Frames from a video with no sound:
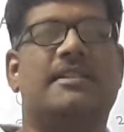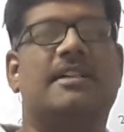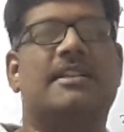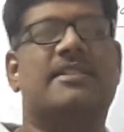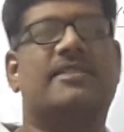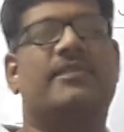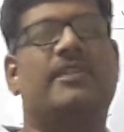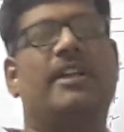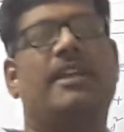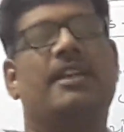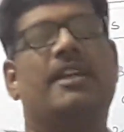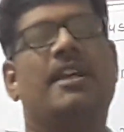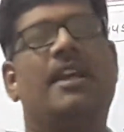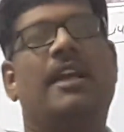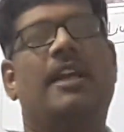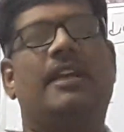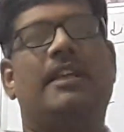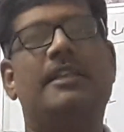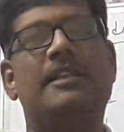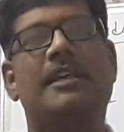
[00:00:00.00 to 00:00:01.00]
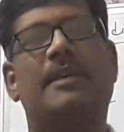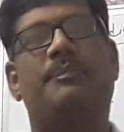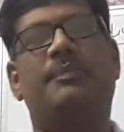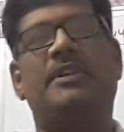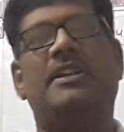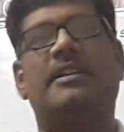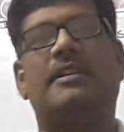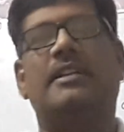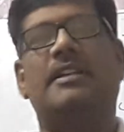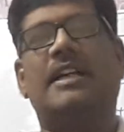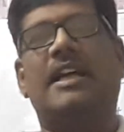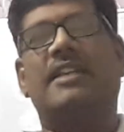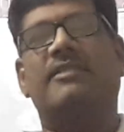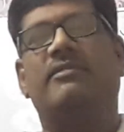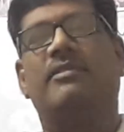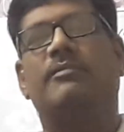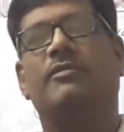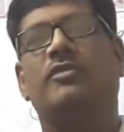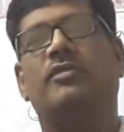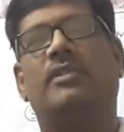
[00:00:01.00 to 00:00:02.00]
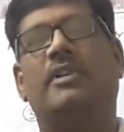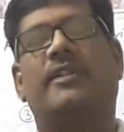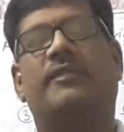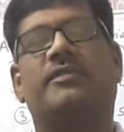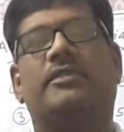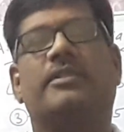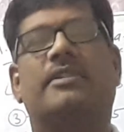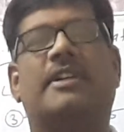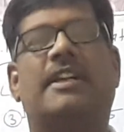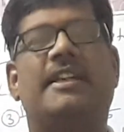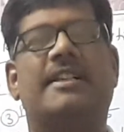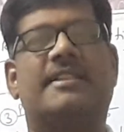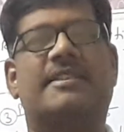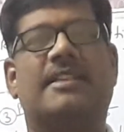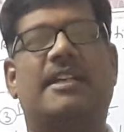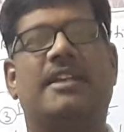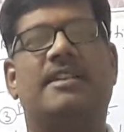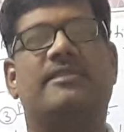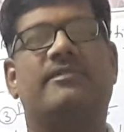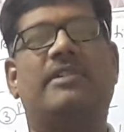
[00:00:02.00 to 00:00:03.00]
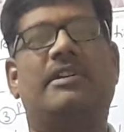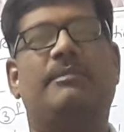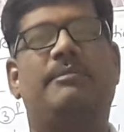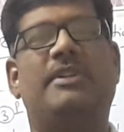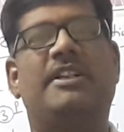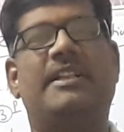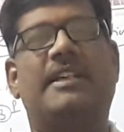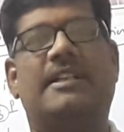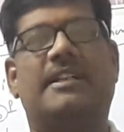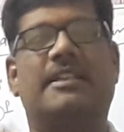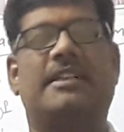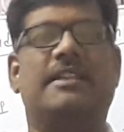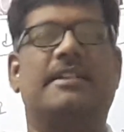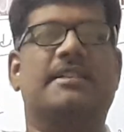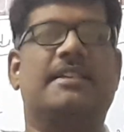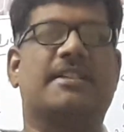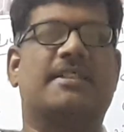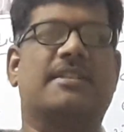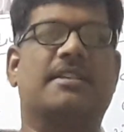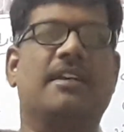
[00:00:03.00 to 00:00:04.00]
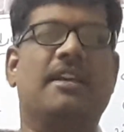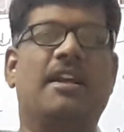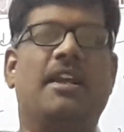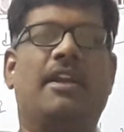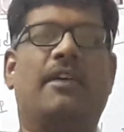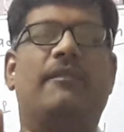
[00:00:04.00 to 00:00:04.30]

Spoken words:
That's why in a period as we move left to right, size will be decreases.